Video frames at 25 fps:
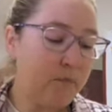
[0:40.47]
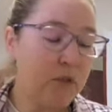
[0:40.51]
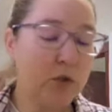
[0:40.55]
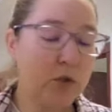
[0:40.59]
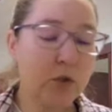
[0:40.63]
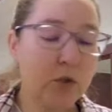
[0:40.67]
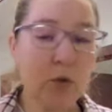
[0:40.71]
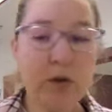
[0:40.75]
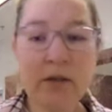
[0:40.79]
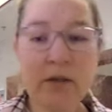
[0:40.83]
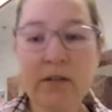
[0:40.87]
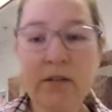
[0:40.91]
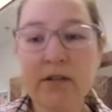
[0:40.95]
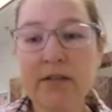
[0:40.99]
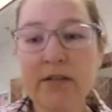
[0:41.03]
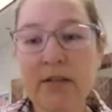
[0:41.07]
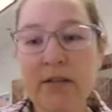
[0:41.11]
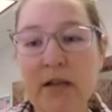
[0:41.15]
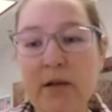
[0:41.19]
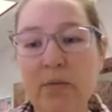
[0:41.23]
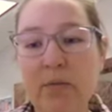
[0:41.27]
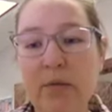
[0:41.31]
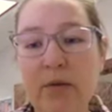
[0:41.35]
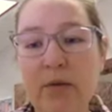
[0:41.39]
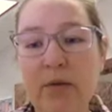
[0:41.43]
soil
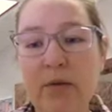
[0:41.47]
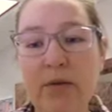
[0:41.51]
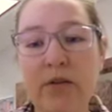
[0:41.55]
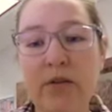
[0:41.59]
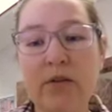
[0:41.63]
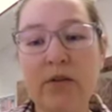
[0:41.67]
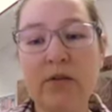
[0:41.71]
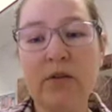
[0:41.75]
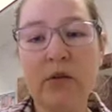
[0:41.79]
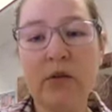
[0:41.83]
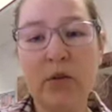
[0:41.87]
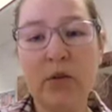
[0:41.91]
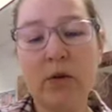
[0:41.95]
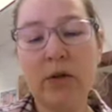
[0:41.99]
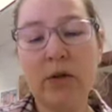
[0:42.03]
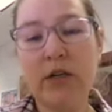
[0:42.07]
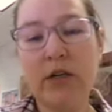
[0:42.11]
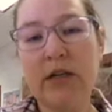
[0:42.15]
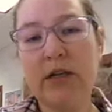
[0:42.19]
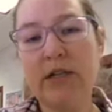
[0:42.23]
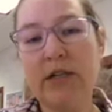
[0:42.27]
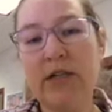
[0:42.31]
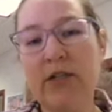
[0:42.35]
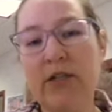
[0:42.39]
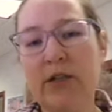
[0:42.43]
sample
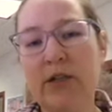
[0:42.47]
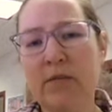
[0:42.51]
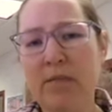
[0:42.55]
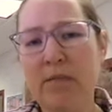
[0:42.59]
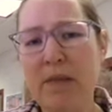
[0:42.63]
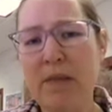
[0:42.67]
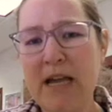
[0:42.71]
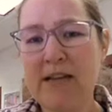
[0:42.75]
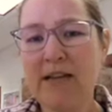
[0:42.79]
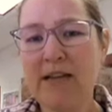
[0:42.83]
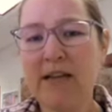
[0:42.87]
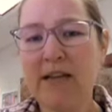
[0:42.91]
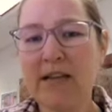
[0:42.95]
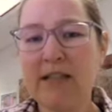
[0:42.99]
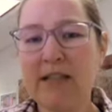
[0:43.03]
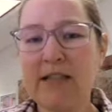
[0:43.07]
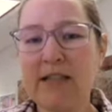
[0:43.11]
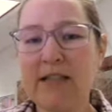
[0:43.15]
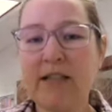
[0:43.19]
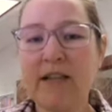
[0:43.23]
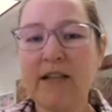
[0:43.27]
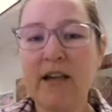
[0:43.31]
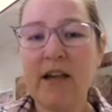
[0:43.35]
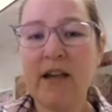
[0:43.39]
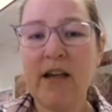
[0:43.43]
storage and
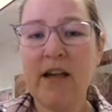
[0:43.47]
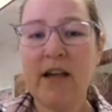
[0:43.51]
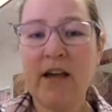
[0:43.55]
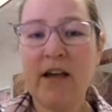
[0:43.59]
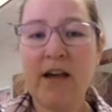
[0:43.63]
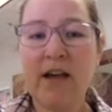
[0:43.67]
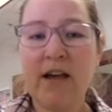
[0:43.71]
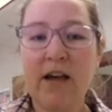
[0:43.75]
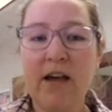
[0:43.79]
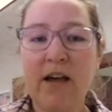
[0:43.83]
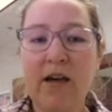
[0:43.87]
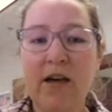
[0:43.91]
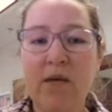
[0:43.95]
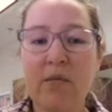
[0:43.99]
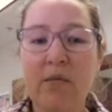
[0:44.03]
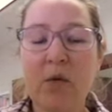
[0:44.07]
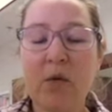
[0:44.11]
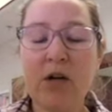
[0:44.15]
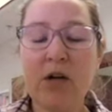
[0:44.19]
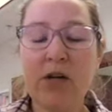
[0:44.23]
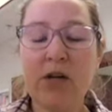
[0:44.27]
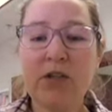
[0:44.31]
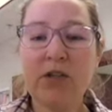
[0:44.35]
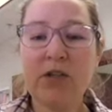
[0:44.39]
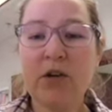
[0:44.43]
maintenance,
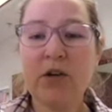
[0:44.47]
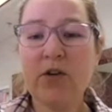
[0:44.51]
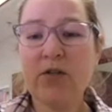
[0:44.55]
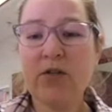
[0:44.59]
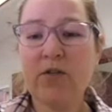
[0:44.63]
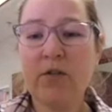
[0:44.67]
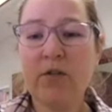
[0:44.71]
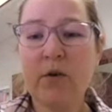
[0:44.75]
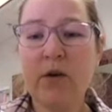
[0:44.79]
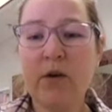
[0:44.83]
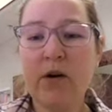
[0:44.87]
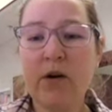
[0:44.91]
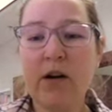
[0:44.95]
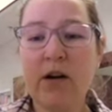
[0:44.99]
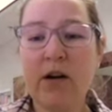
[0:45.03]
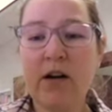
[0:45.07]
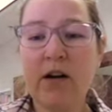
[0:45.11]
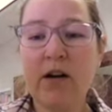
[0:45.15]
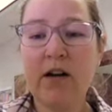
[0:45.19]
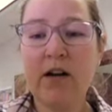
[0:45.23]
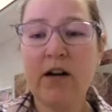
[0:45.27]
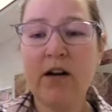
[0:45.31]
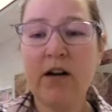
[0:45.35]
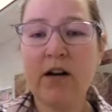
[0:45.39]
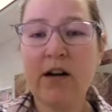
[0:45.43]
more so
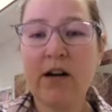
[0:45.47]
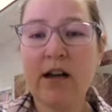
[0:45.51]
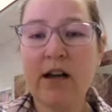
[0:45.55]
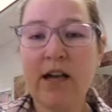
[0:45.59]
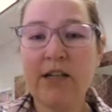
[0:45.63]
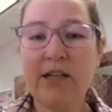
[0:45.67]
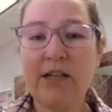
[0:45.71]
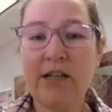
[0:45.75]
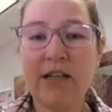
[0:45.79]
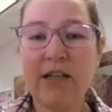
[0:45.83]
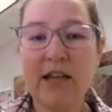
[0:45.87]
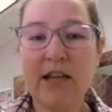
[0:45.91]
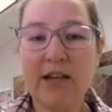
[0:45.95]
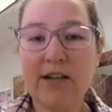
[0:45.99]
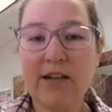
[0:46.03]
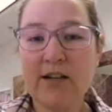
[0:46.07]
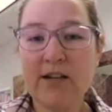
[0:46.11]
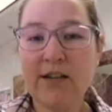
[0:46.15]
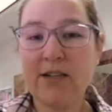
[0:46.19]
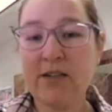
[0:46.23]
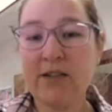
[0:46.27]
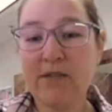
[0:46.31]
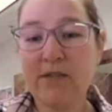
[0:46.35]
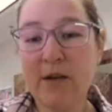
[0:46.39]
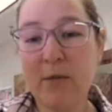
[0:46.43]
for
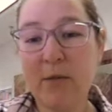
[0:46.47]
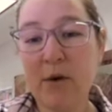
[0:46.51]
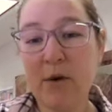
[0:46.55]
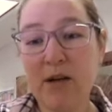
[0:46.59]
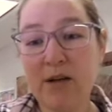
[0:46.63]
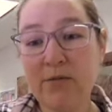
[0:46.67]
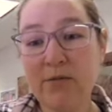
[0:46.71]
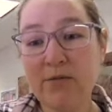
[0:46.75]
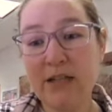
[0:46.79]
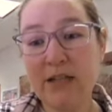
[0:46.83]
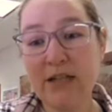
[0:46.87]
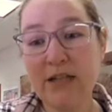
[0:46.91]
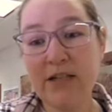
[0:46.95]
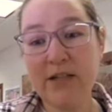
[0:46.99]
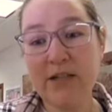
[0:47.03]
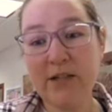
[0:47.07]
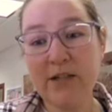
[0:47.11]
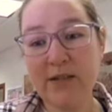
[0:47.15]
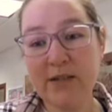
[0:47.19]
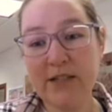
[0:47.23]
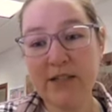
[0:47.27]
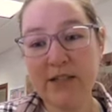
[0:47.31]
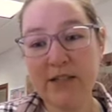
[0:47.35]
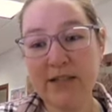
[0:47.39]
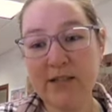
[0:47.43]
educators if they want to
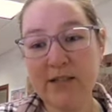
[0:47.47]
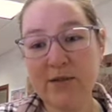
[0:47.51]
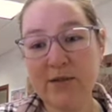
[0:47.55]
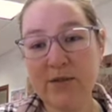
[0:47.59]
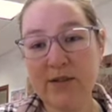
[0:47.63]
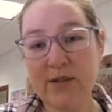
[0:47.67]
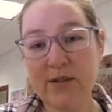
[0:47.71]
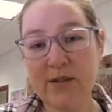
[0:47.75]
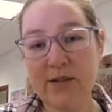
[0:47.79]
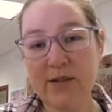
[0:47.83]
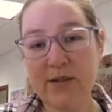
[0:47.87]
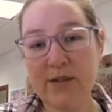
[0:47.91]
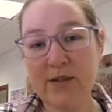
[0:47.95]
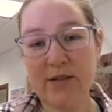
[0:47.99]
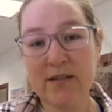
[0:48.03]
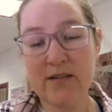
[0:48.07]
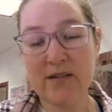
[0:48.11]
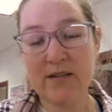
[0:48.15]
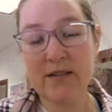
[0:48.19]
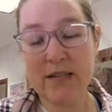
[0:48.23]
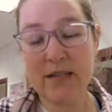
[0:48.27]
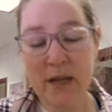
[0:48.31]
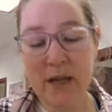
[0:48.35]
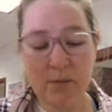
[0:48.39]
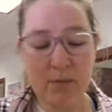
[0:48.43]
reuse these soil
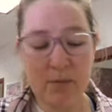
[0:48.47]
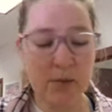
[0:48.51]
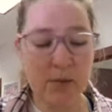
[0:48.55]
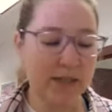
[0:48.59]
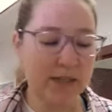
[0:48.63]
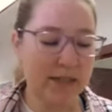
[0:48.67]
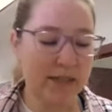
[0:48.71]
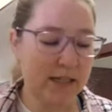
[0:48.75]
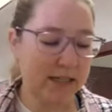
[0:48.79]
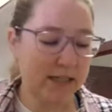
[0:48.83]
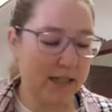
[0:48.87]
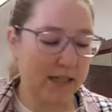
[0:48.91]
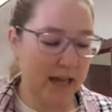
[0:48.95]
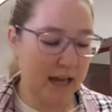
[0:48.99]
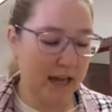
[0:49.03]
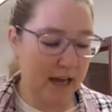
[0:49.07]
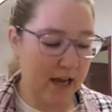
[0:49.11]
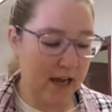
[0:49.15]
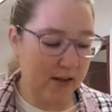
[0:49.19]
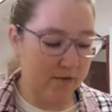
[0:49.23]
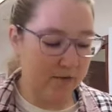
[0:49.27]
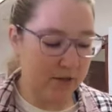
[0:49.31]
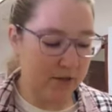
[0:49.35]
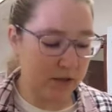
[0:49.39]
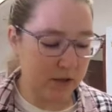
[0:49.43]
samples that they
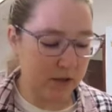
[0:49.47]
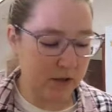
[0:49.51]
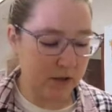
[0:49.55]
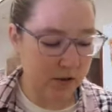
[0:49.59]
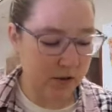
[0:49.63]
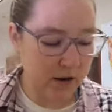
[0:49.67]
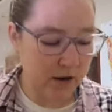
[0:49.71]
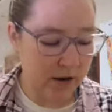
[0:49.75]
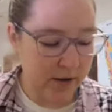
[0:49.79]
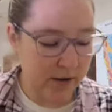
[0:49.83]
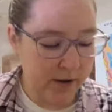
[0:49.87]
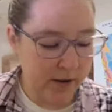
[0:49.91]
have. So,